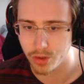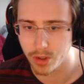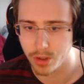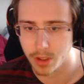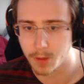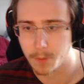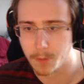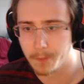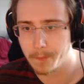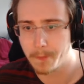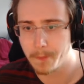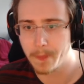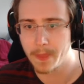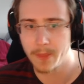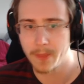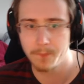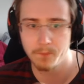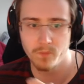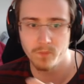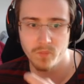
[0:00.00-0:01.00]
though.
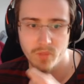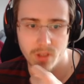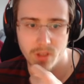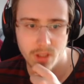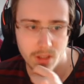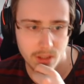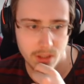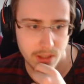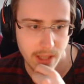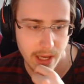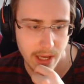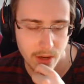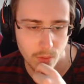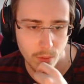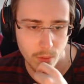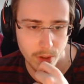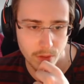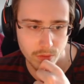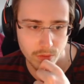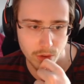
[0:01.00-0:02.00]
I don't
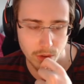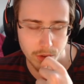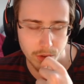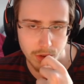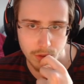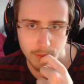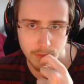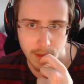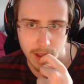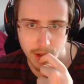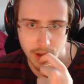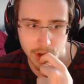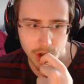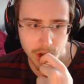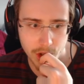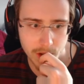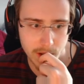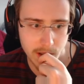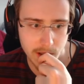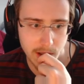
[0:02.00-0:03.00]
want to roll too much.